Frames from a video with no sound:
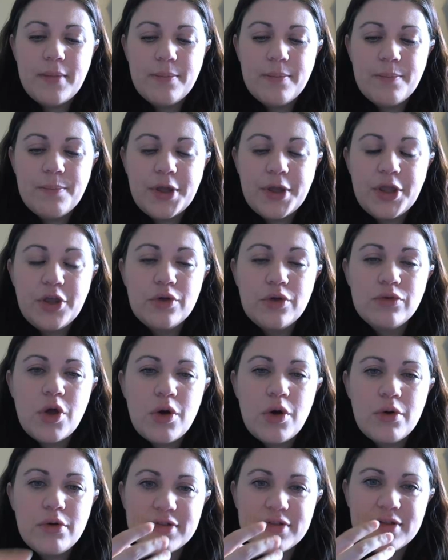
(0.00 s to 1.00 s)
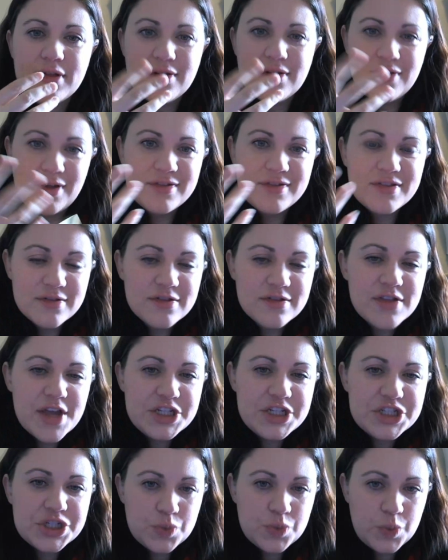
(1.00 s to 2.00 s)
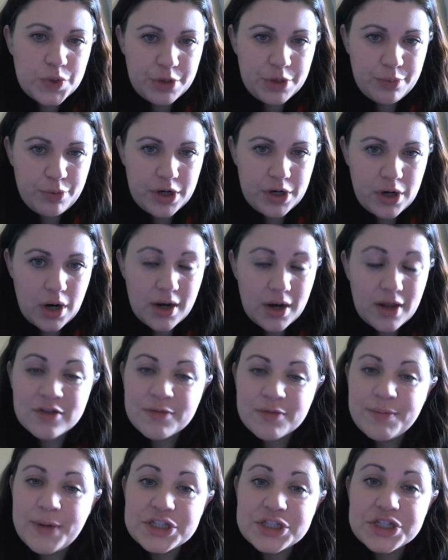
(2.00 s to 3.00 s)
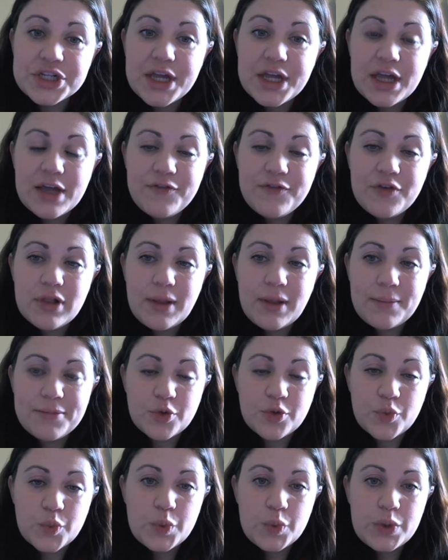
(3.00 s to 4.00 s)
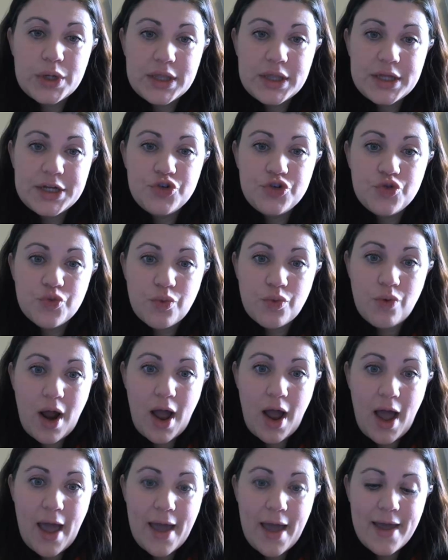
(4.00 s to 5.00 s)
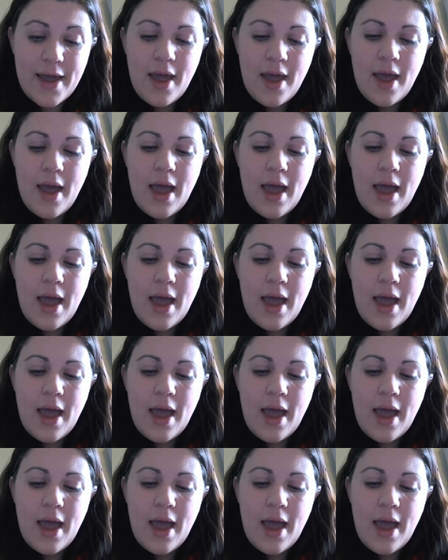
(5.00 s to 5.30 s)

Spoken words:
But you'll notice a sensation when you put it on, especially if your lips are really dry.